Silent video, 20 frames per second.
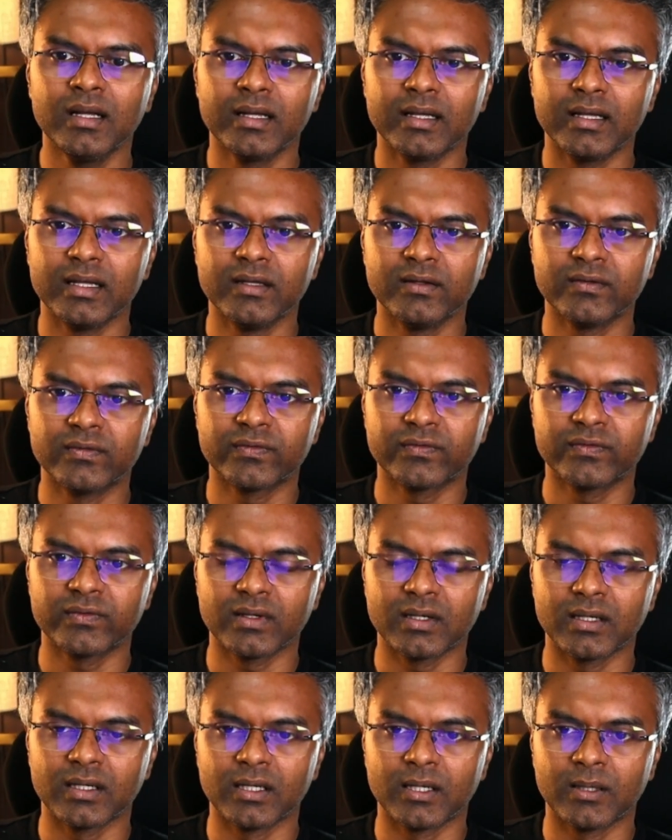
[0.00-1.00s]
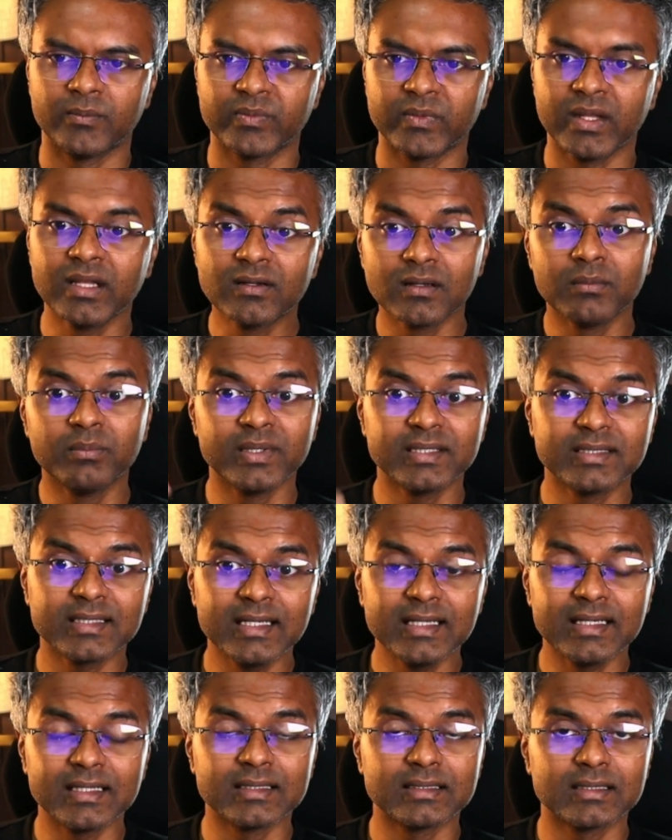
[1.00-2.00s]
if it will basically
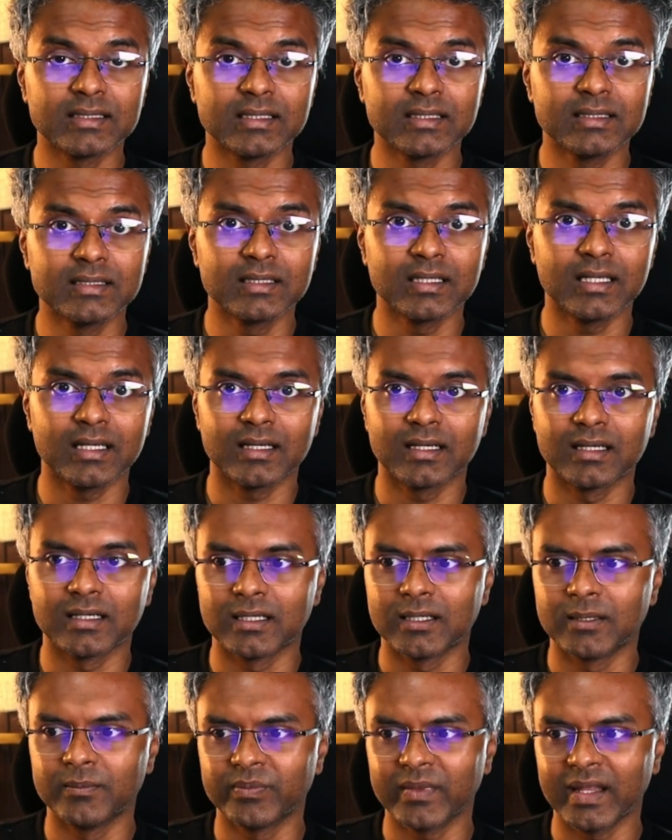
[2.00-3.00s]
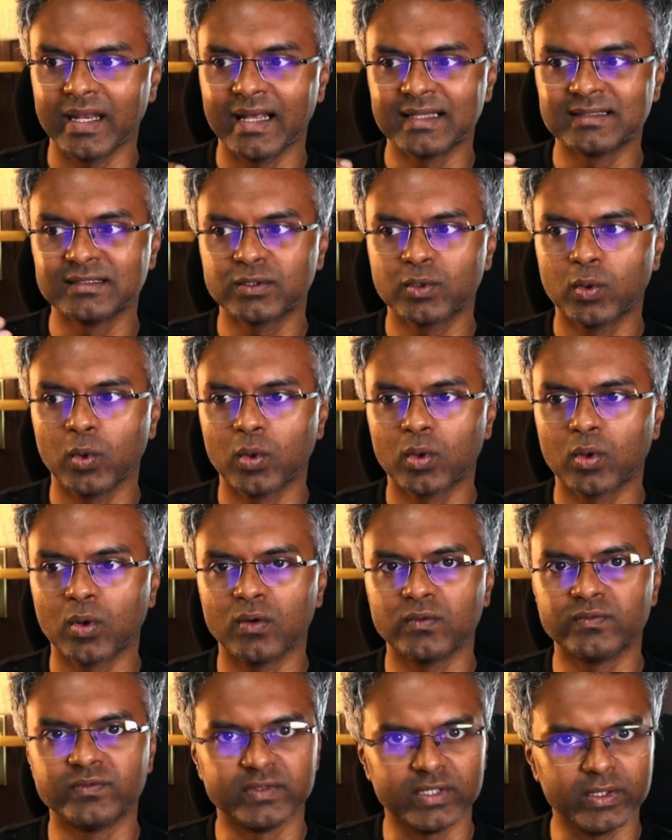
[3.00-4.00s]
return an exit code
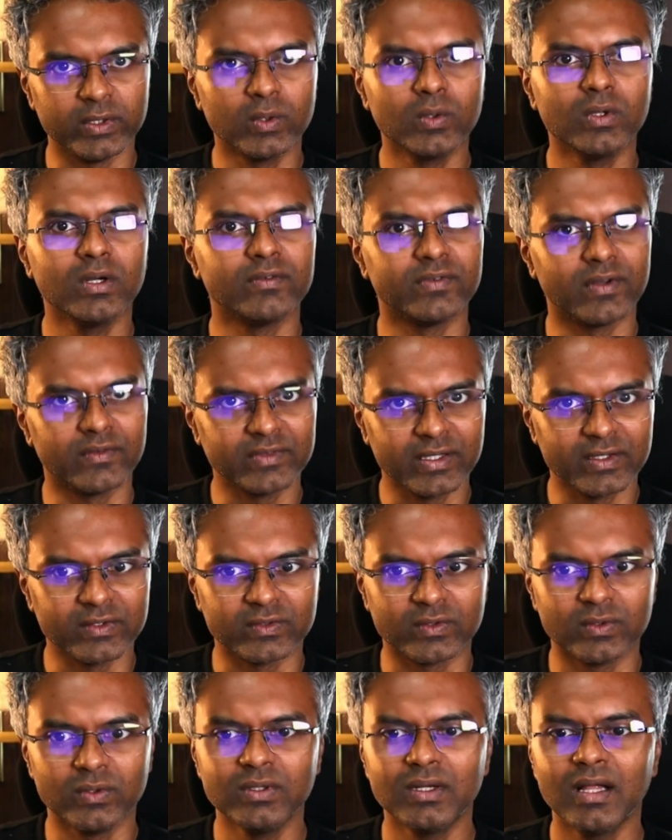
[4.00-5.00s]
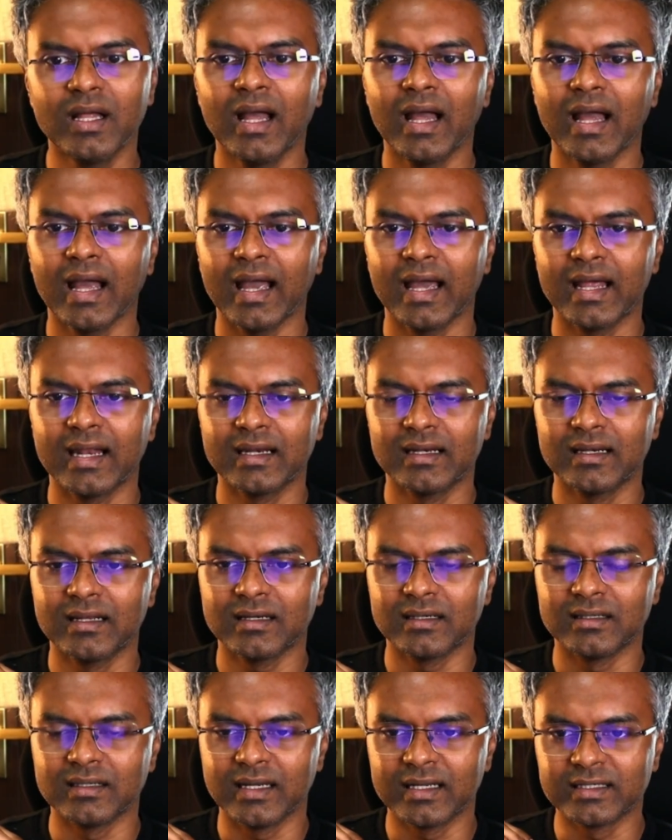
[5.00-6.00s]
of 0 if everything is good, and
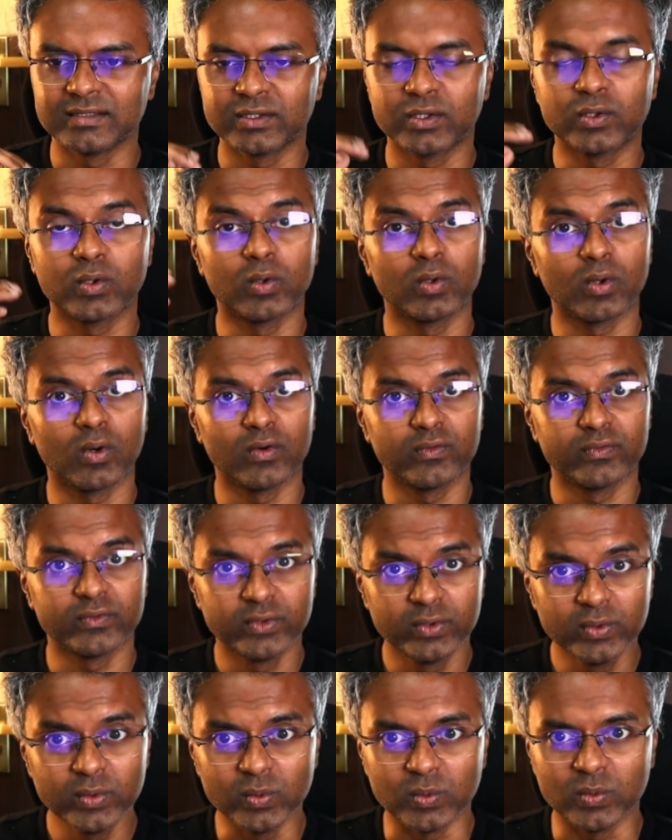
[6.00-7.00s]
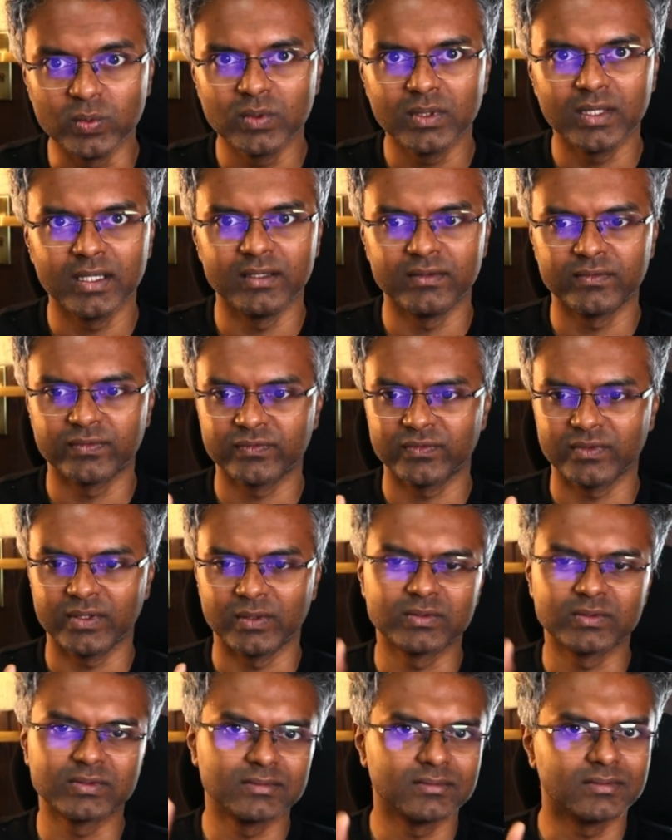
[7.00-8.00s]
exit code of 2 if
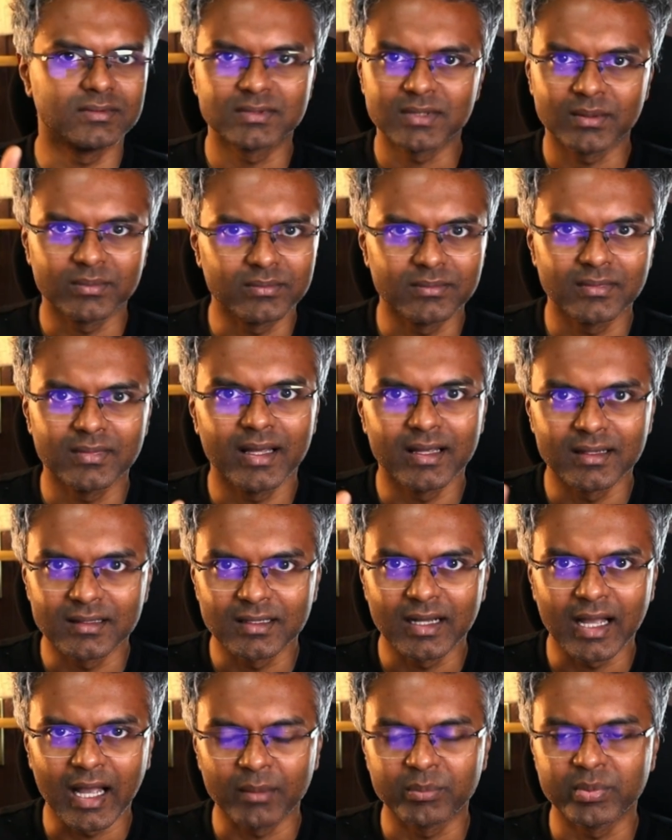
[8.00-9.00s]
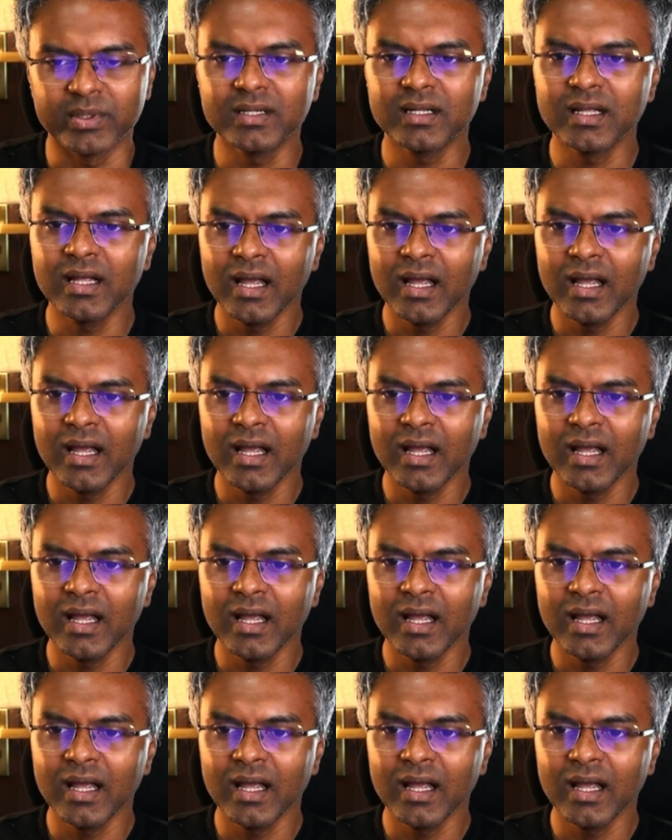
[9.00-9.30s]
some error happened,